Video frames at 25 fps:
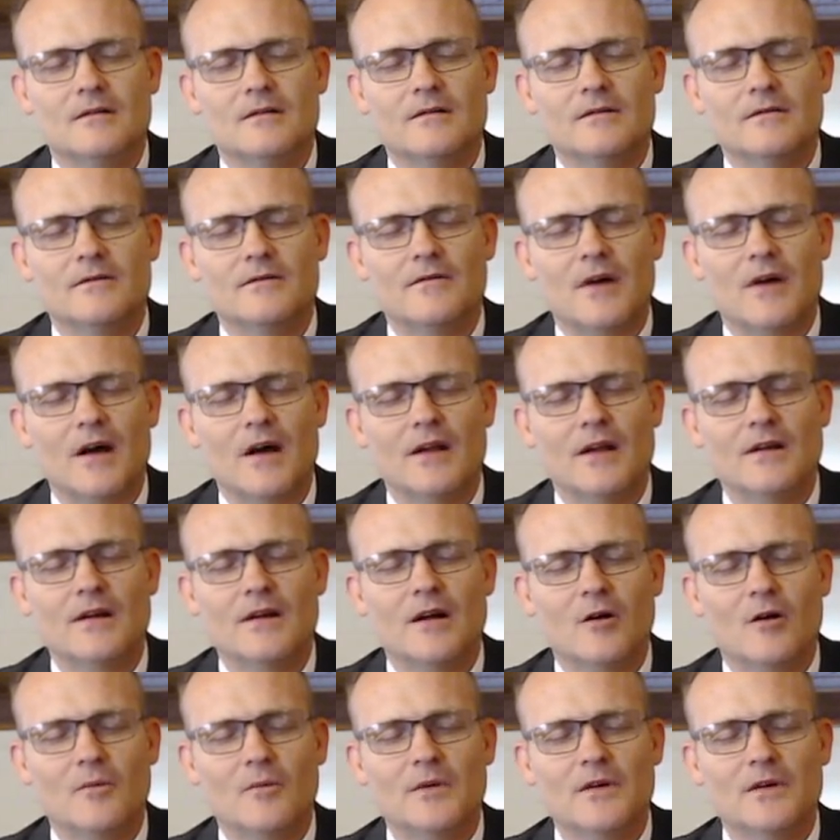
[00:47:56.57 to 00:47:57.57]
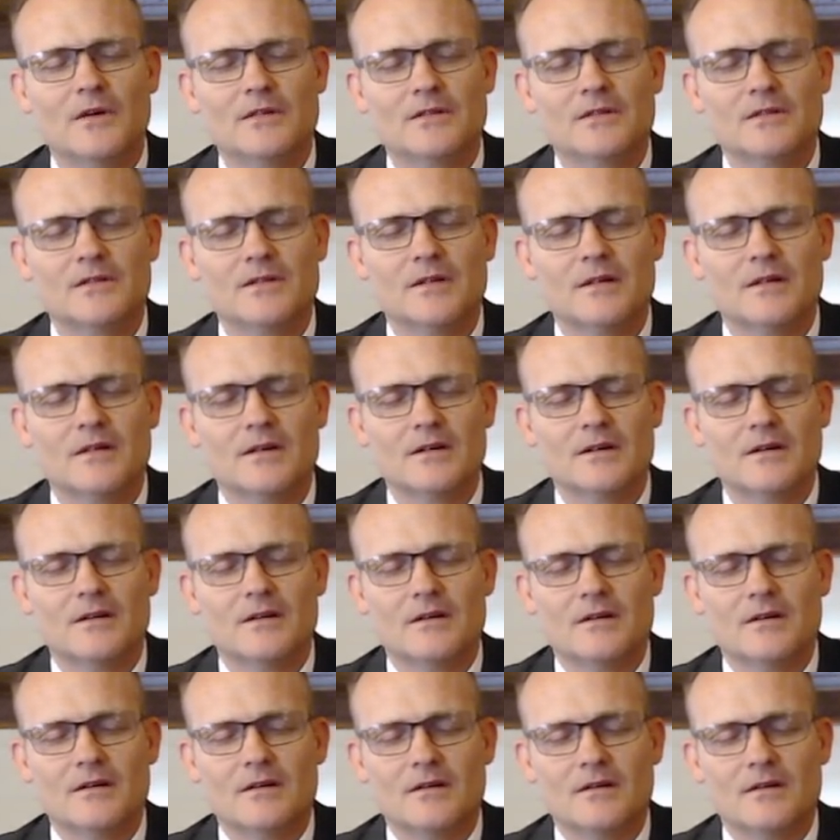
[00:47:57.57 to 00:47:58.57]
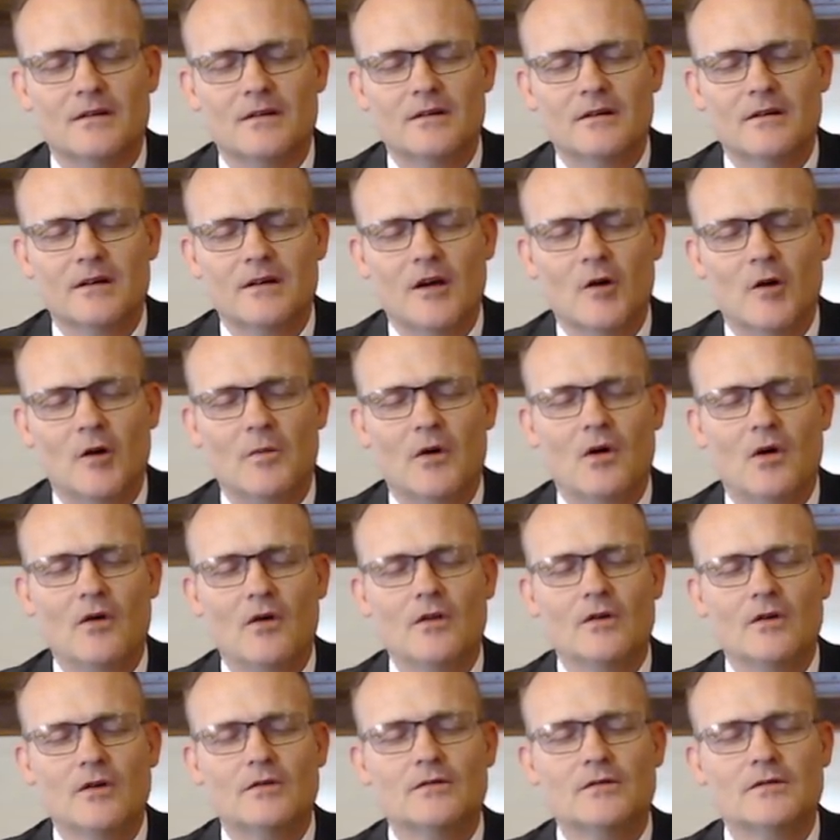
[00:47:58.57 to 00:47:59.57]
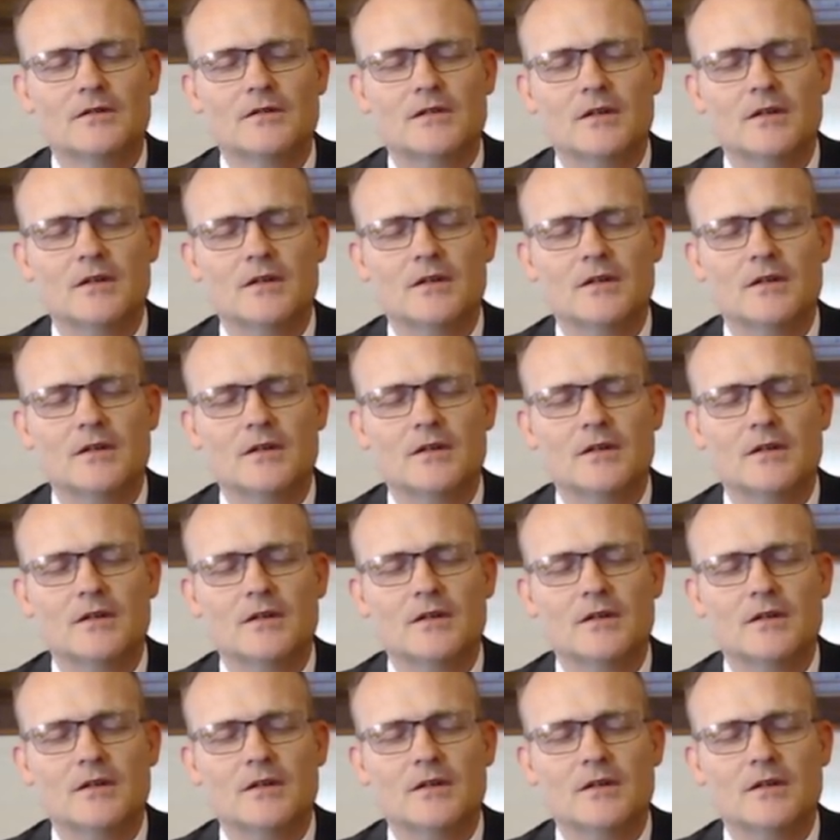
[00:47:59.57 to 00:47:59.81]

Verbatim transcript: Father, help us. Help all those,